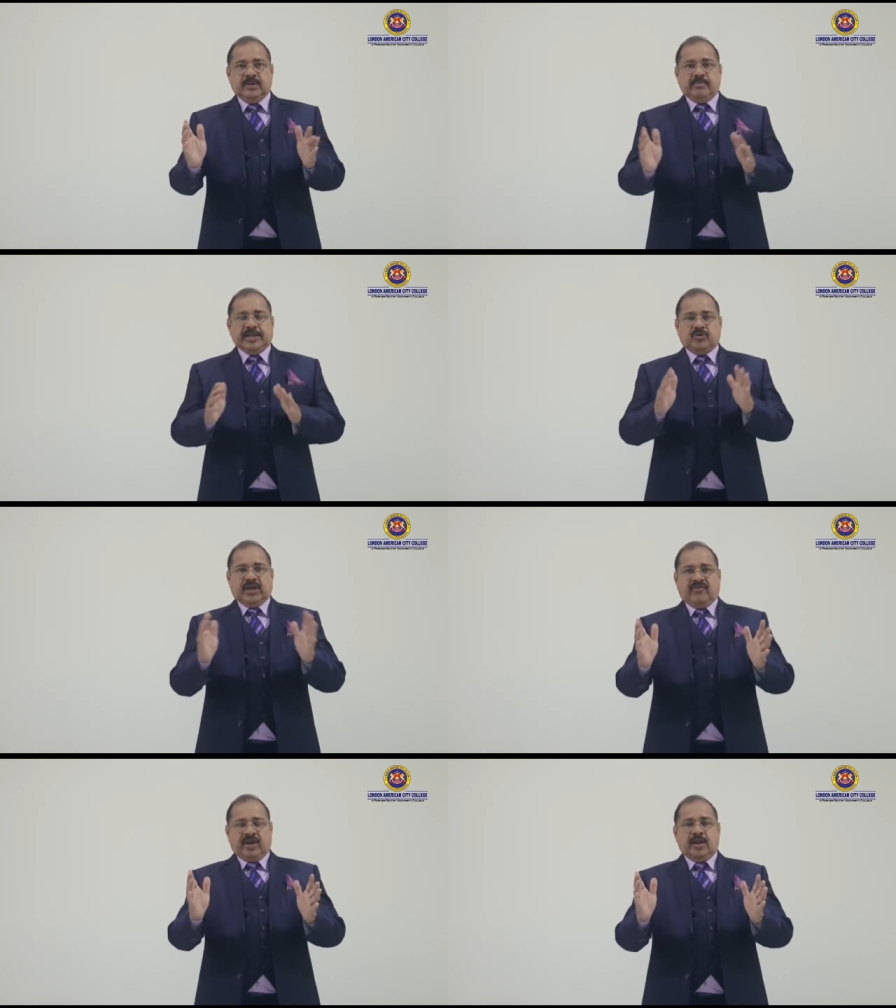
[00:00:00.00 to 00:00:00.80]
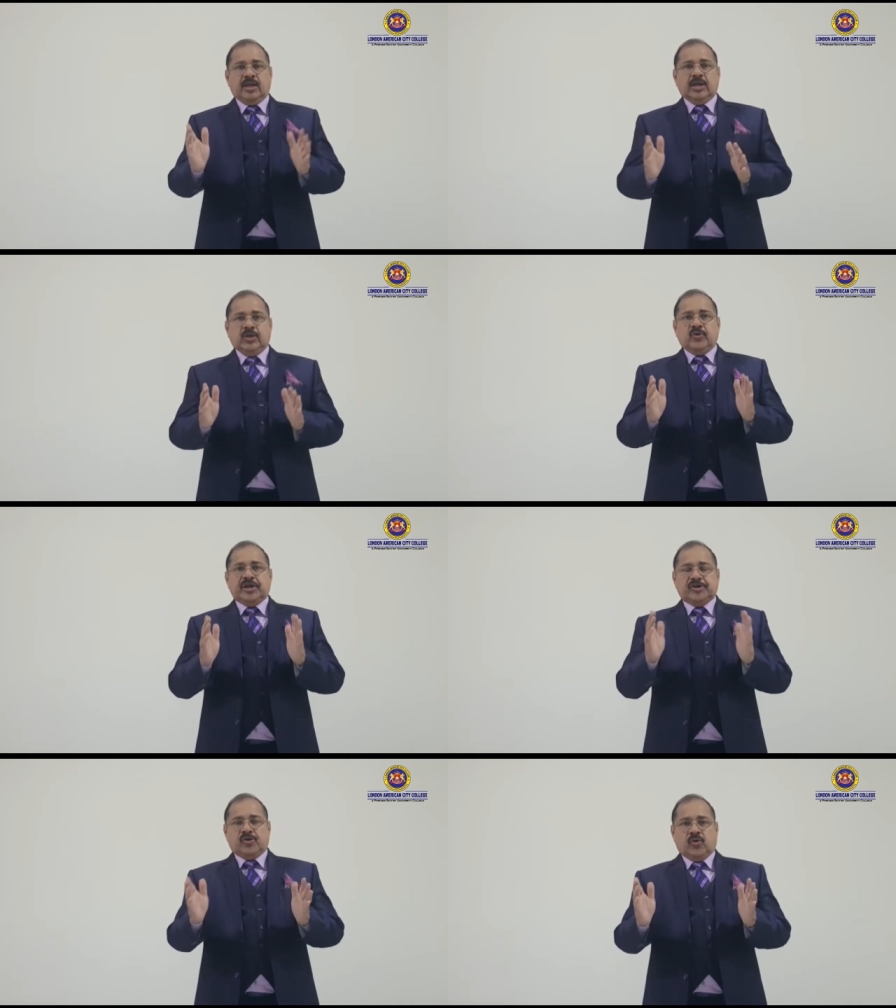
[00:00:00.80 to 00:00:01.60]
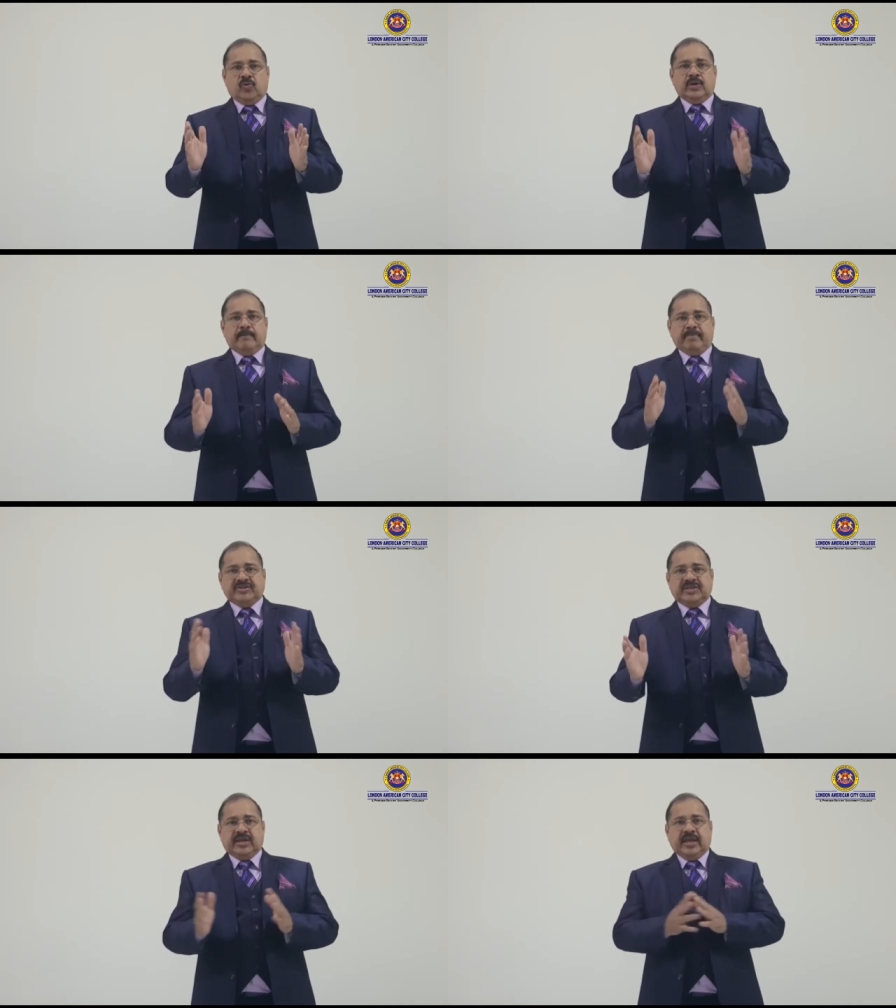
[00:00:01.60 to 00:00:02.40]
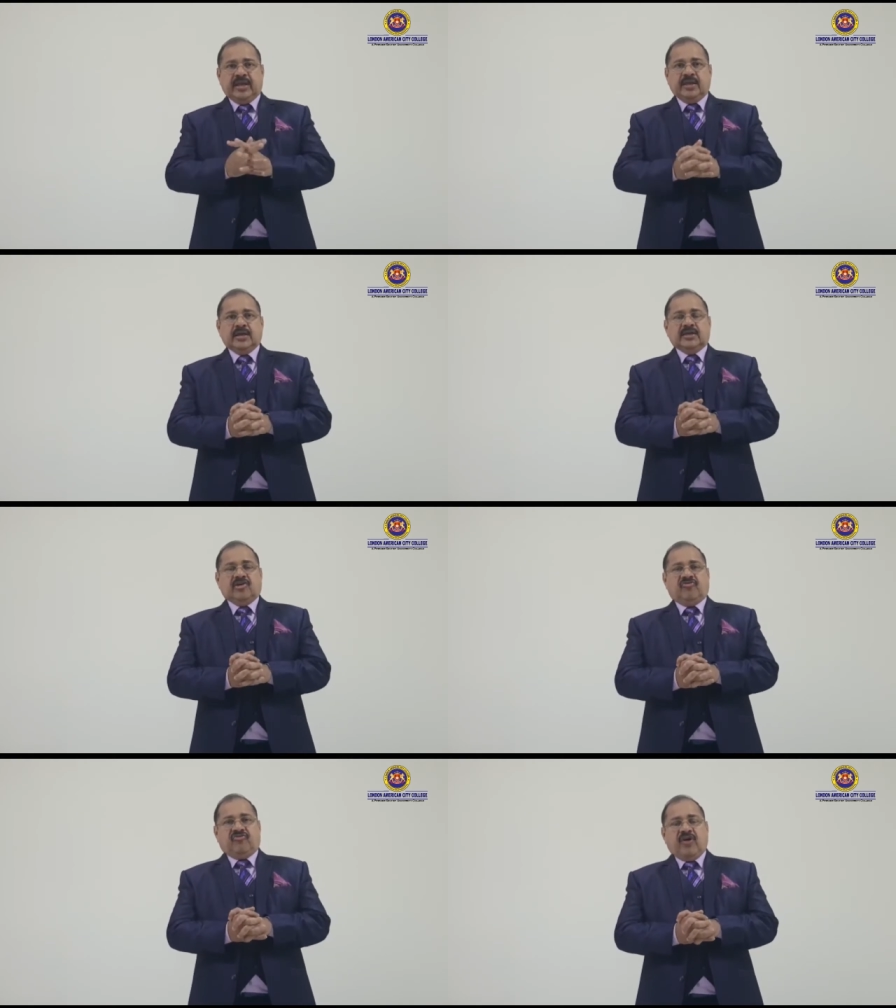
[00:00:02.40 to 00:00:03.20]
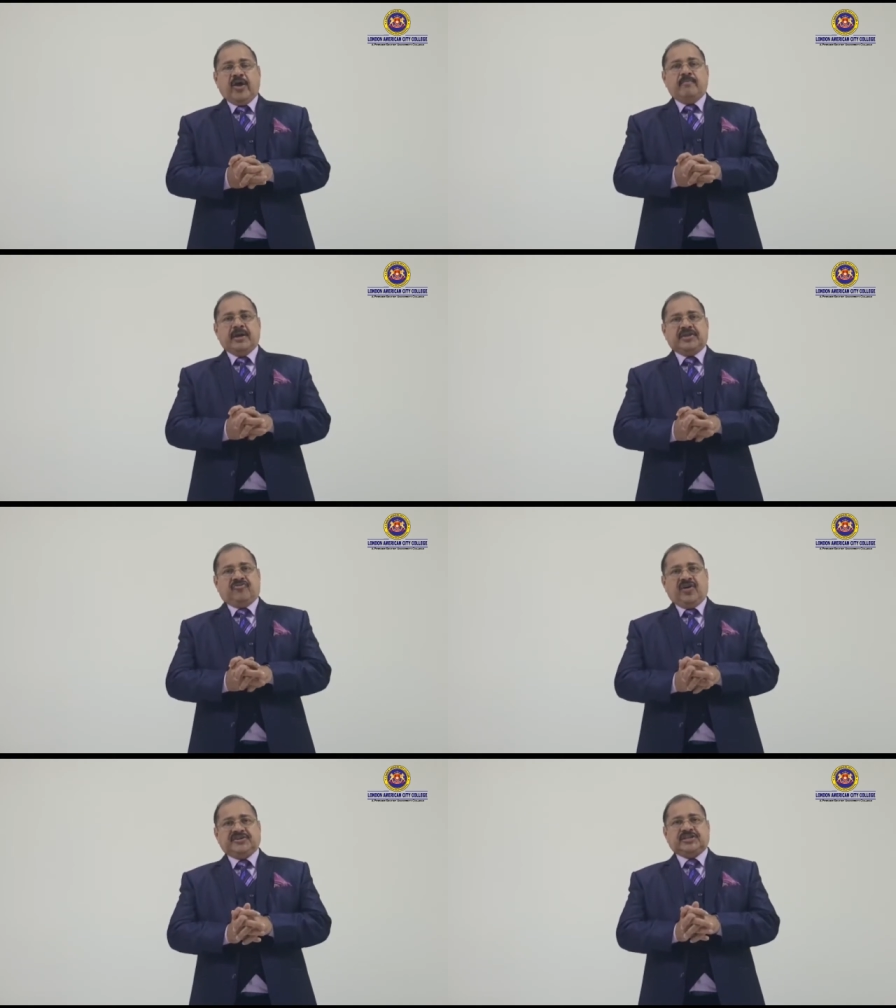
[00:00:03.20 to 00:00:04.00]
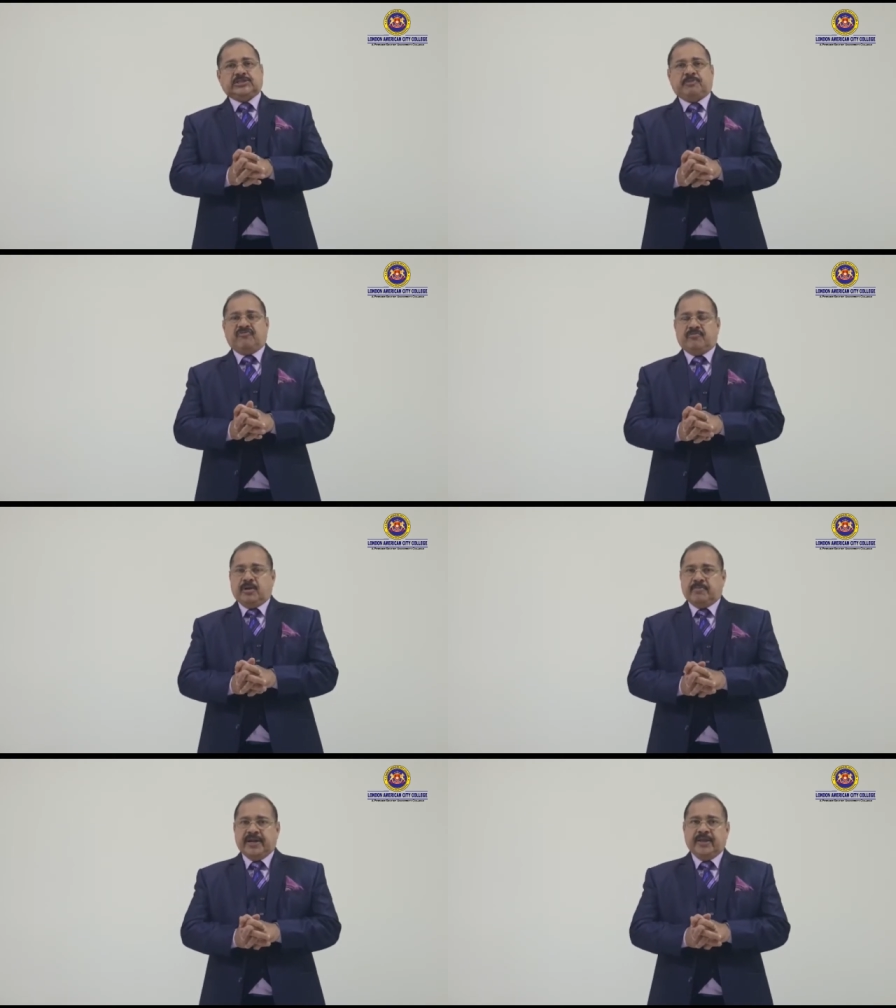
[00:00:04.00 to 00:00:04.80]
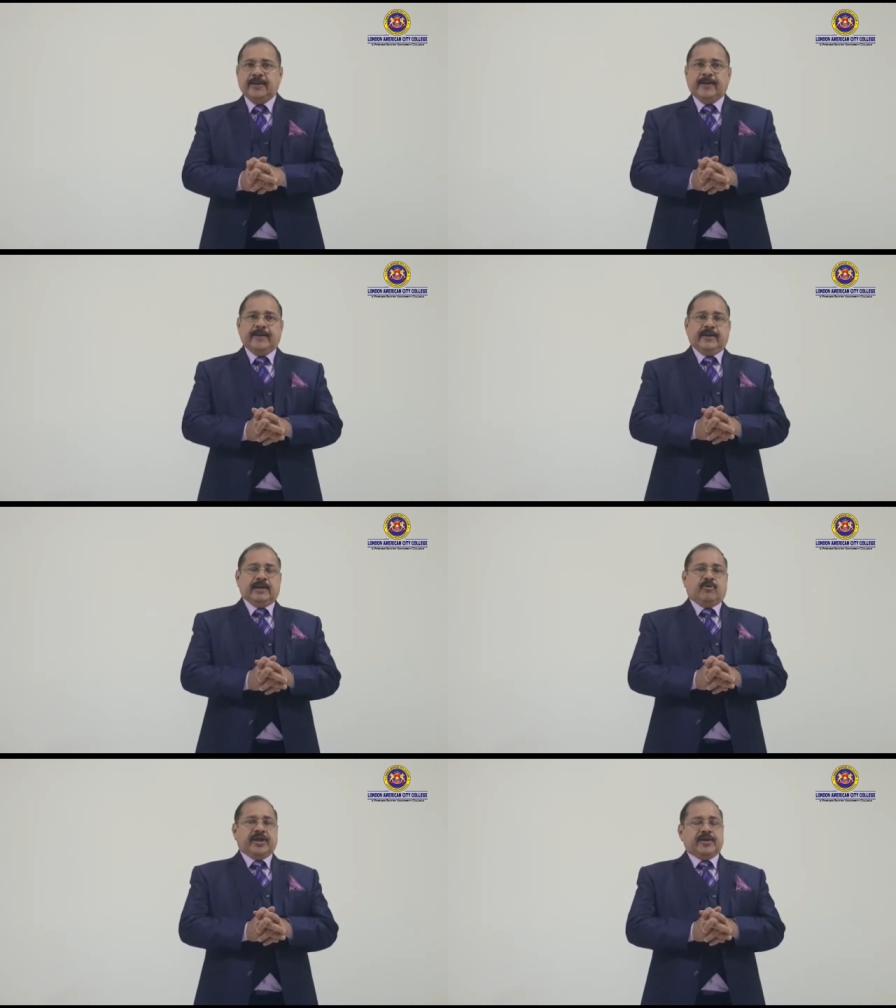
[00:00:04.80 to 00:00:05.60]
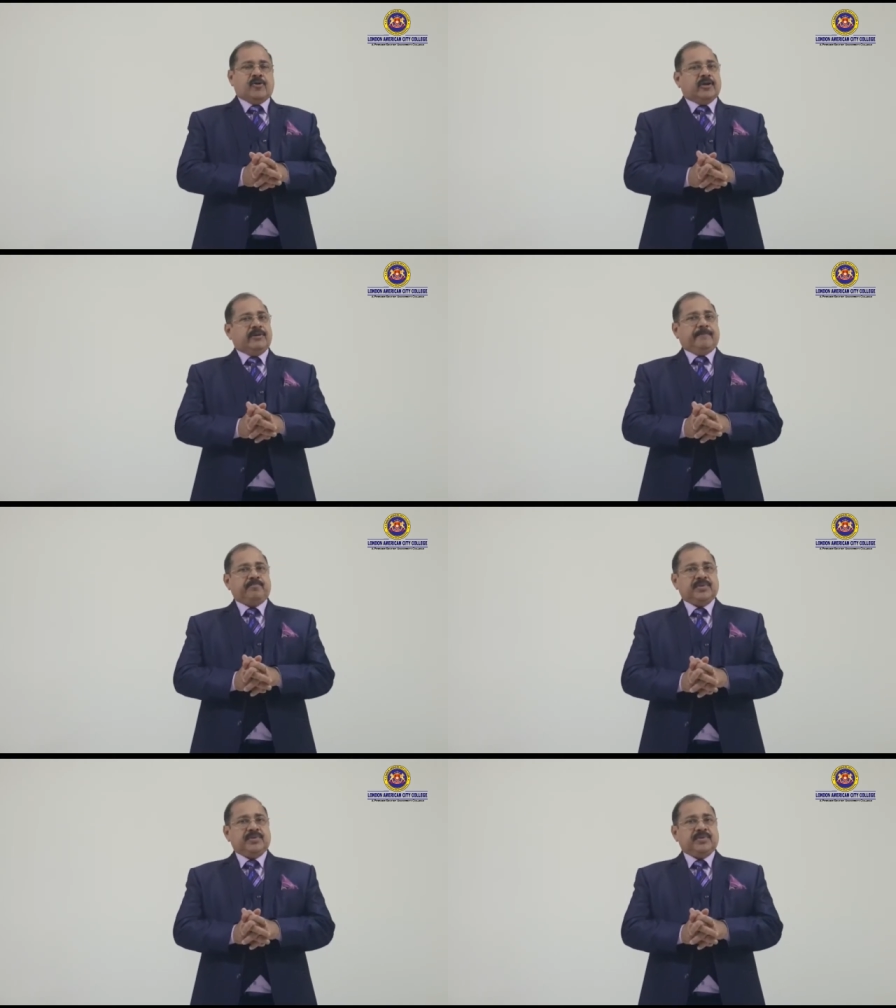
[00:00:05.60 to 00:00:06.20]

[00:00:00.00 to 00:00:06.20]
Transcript: At your level, you need to know basically the 5 major functions performed by money in a modern economy.